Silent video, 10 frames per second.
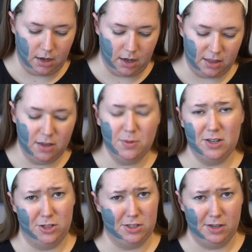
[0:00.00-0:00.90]
I think you might
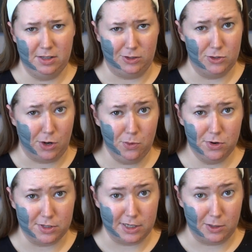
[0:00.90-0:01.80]
just not like Star
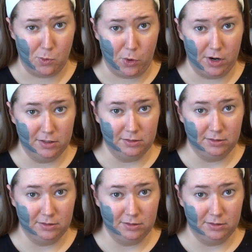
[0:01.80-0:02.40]
Wars anymore.